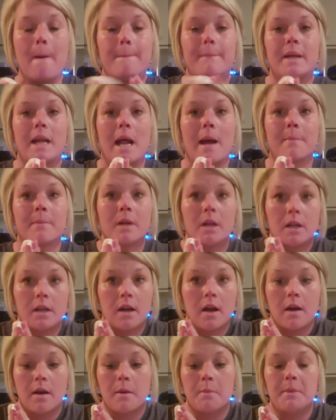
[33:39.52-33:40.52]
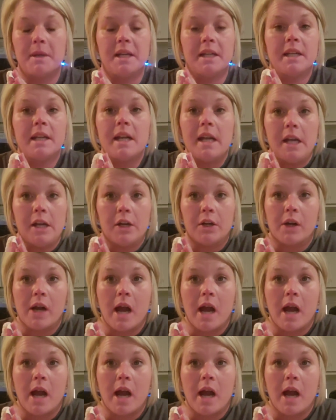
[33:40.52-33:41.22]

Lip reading: But I'm going to end it here,